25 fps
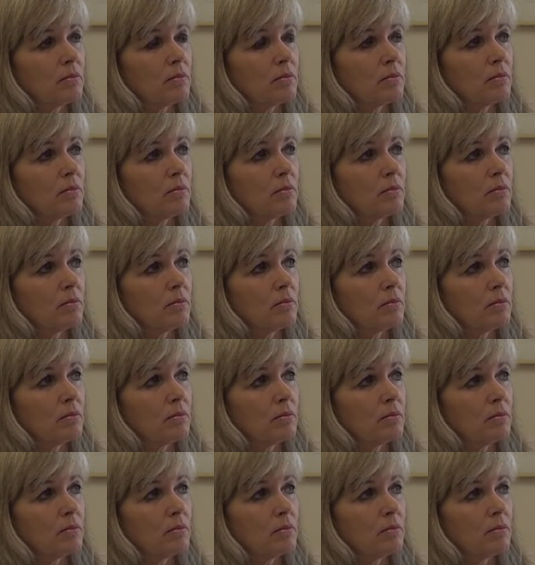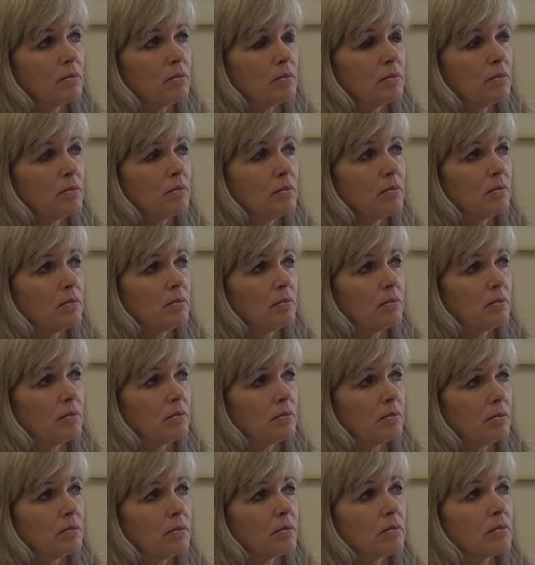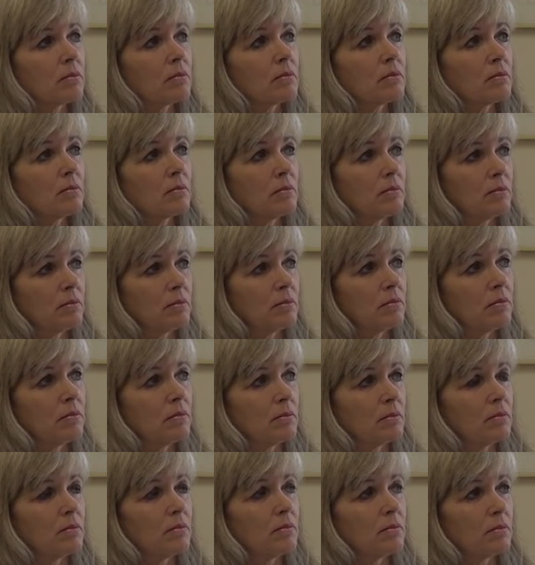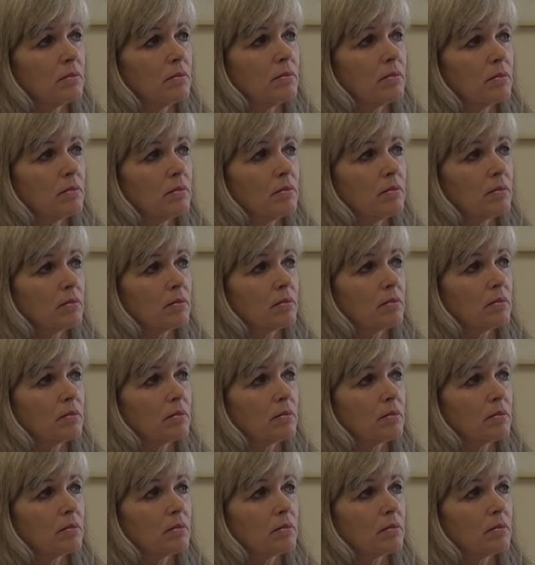(silent)